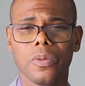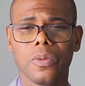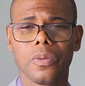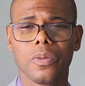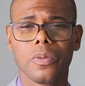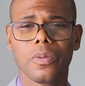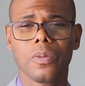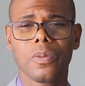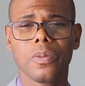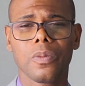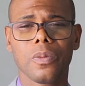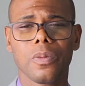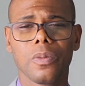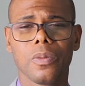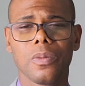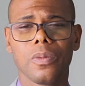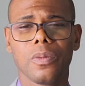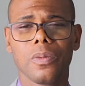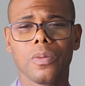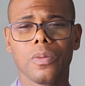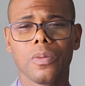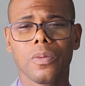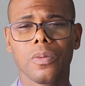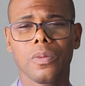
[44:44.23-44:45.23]

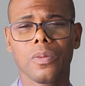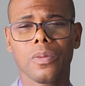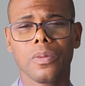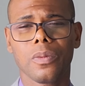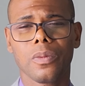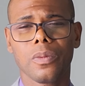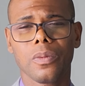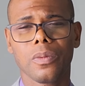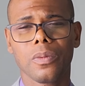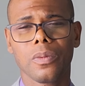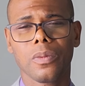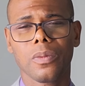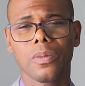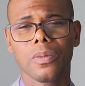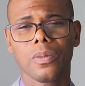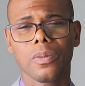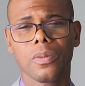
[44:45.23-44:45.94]
(no one is talking)